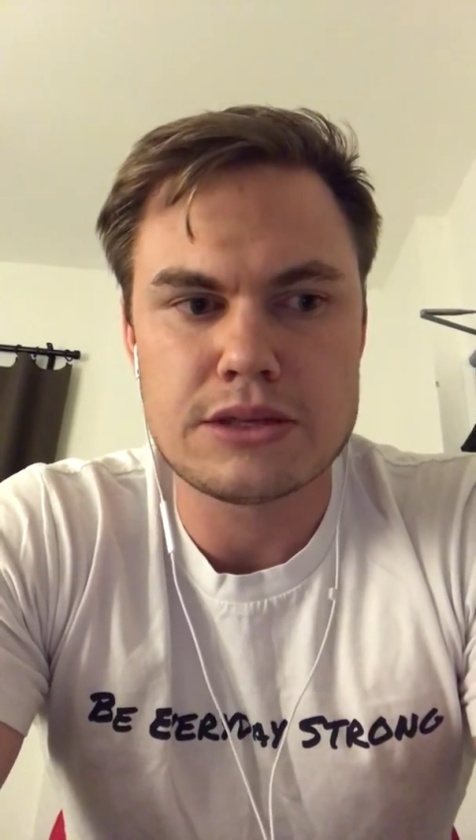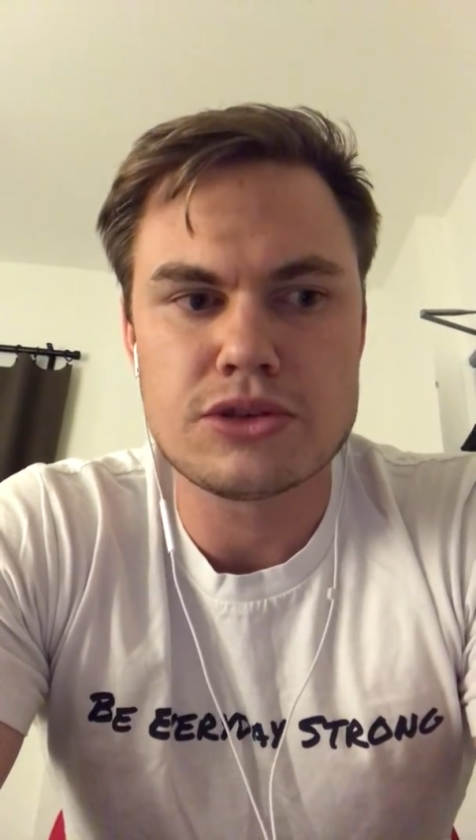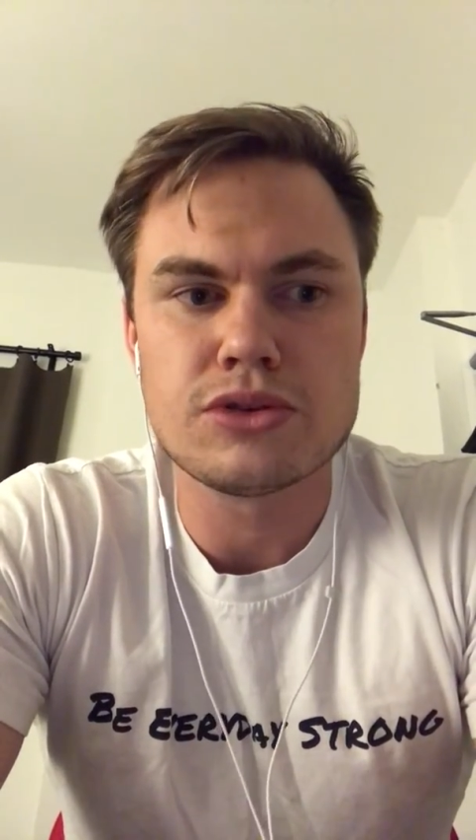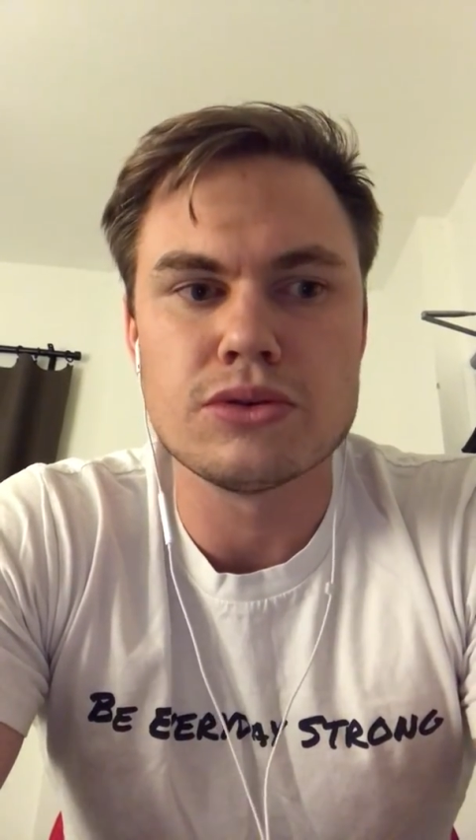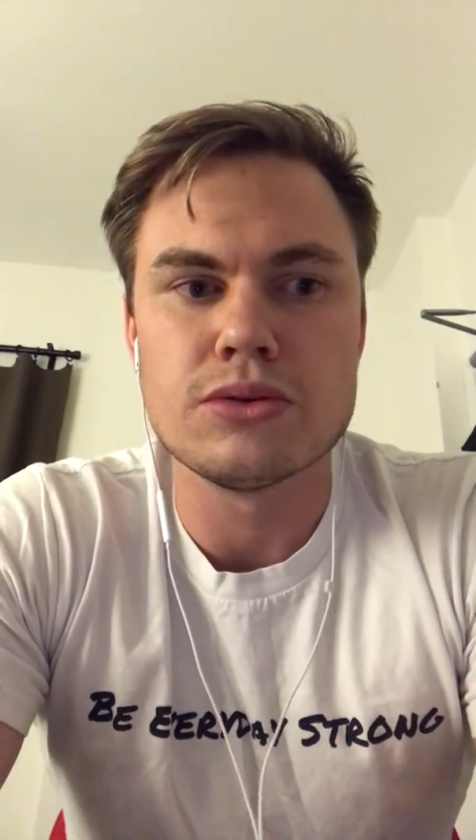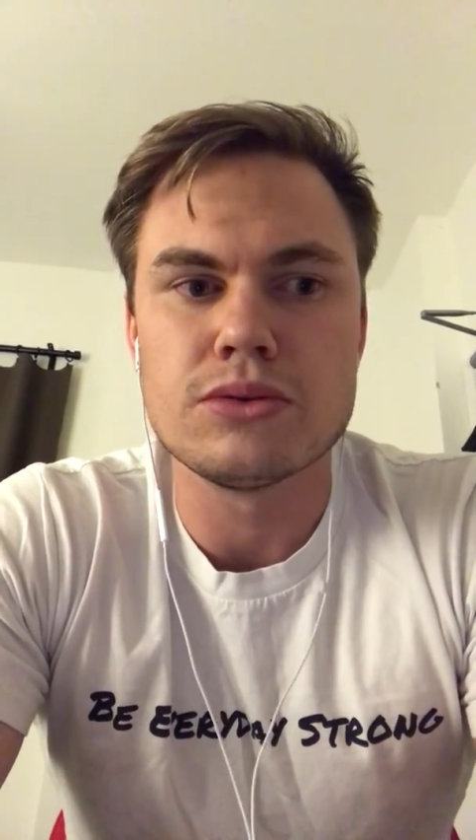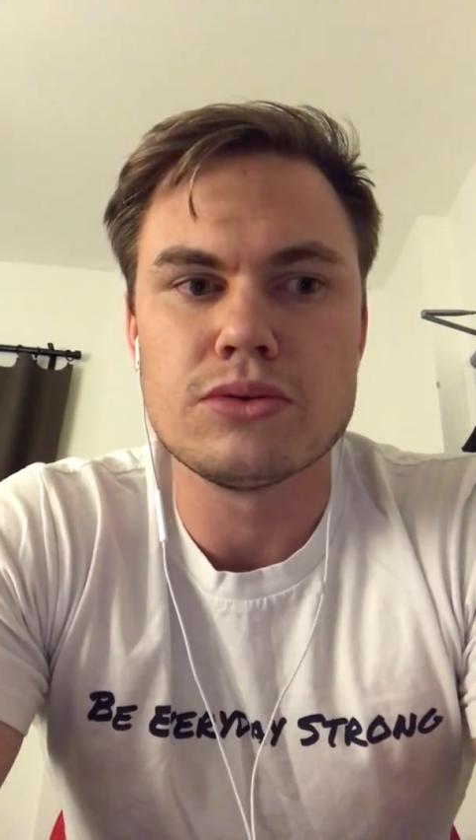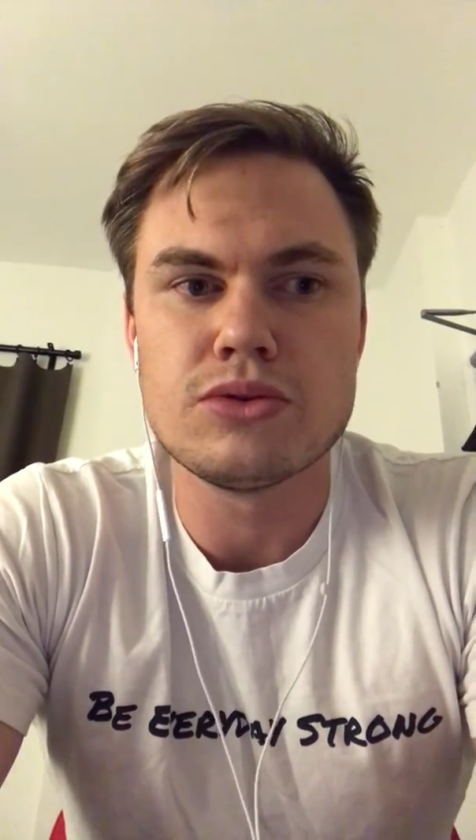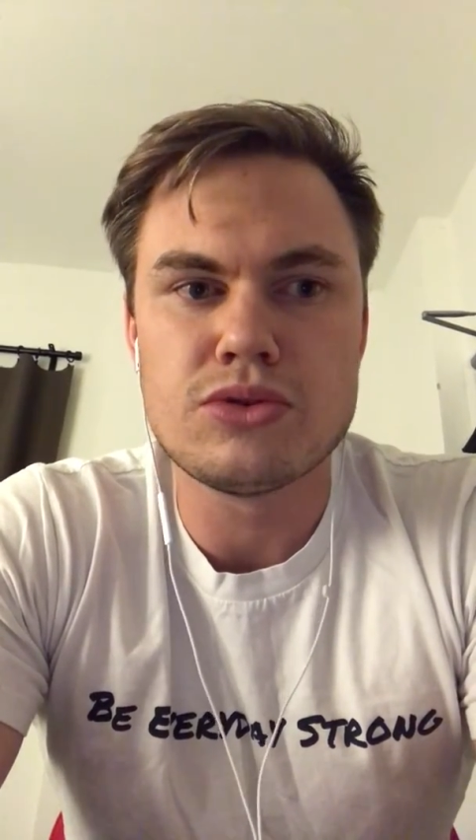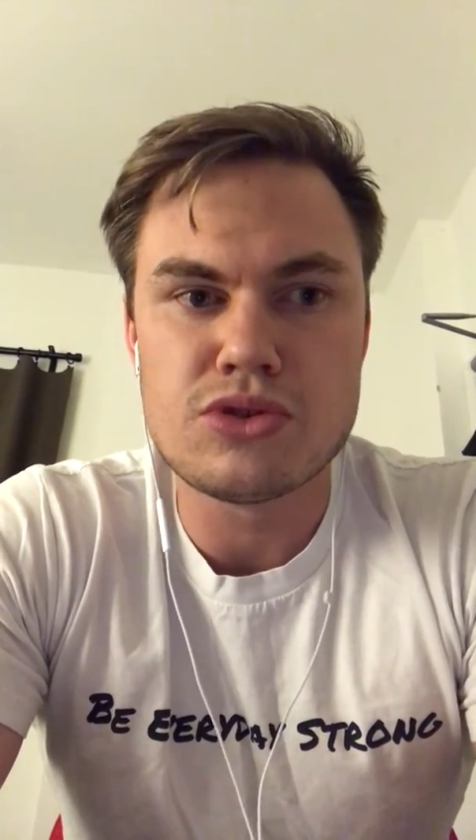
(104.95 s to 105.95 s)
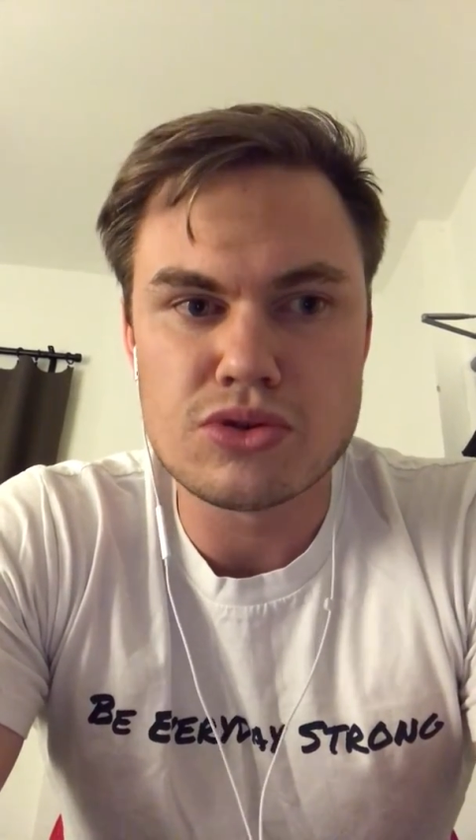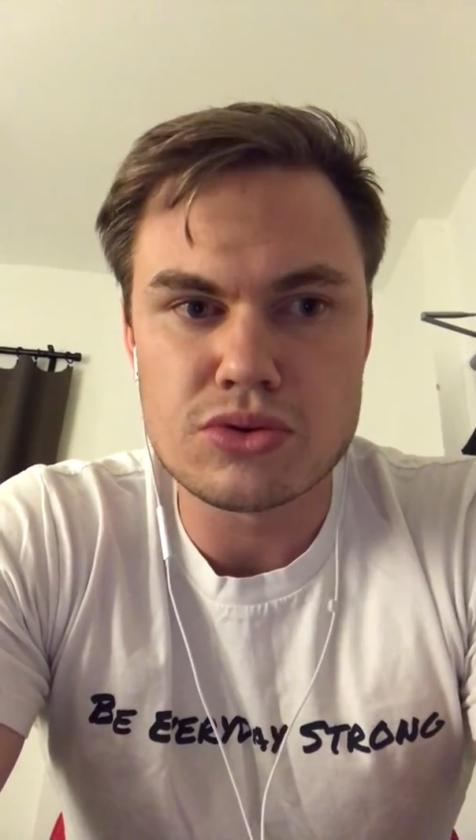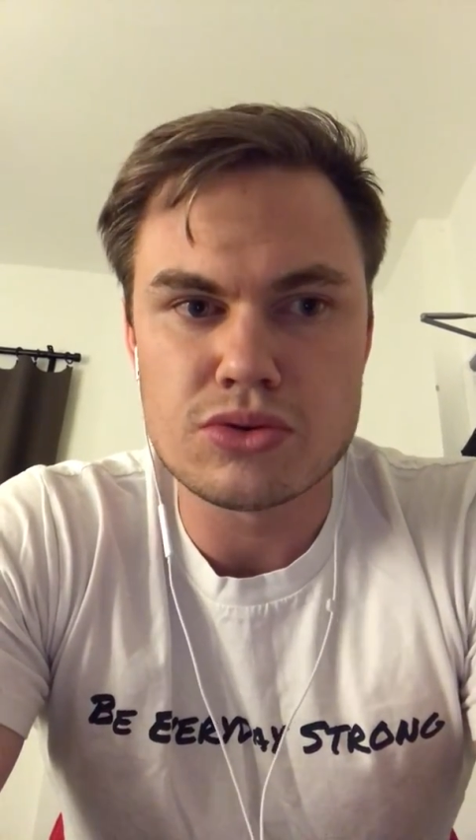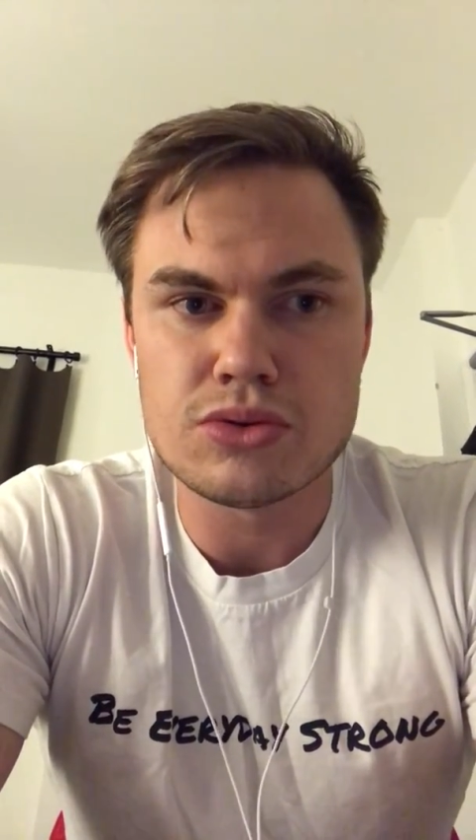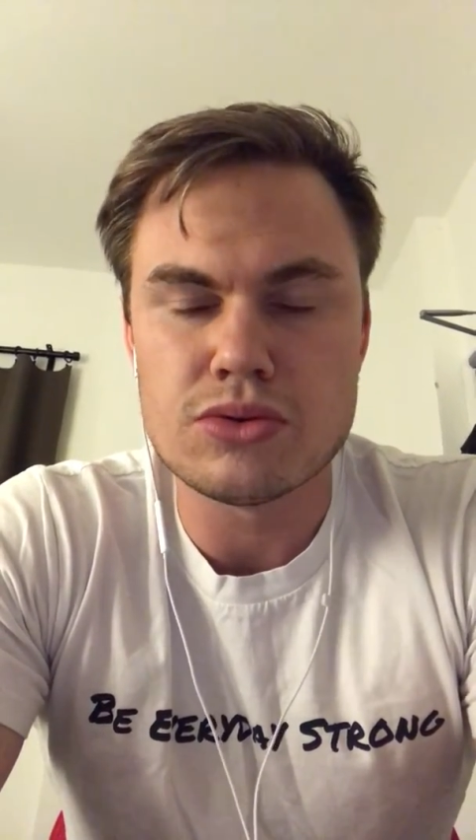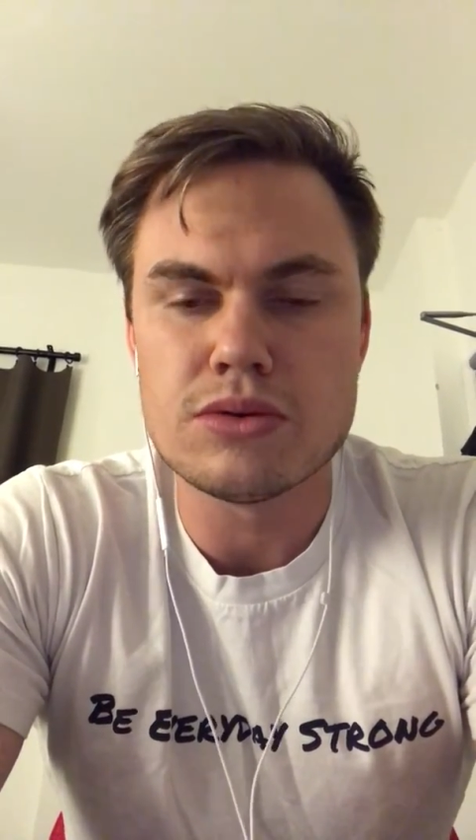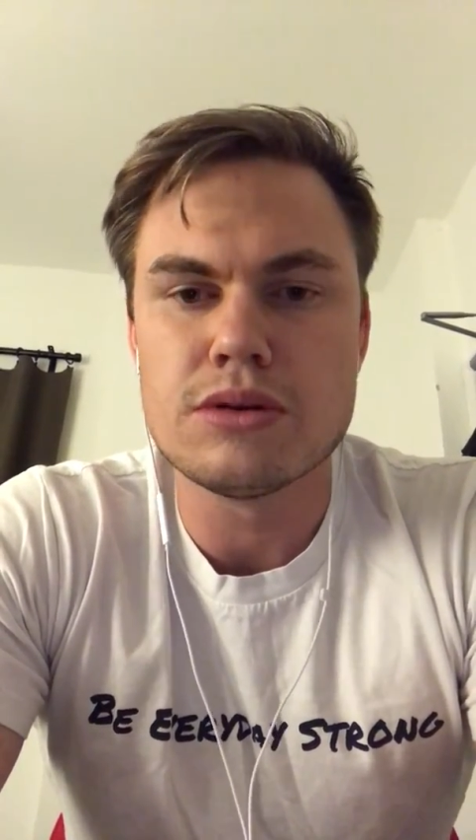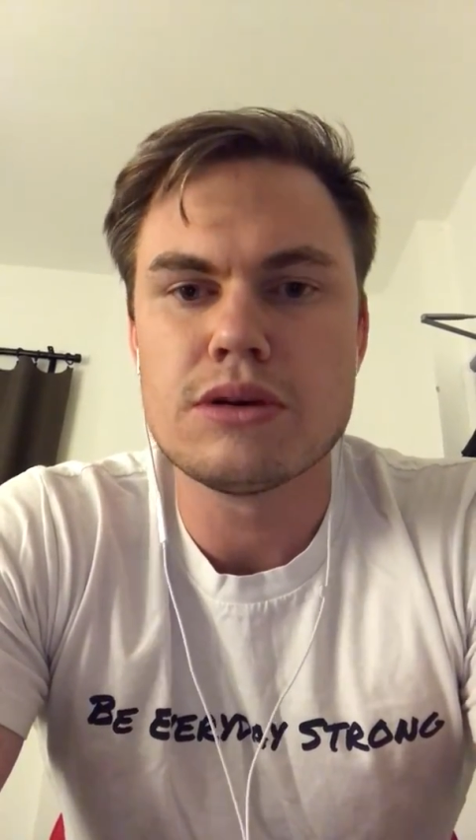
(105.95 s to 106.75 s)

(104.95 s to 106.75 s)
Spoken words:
to do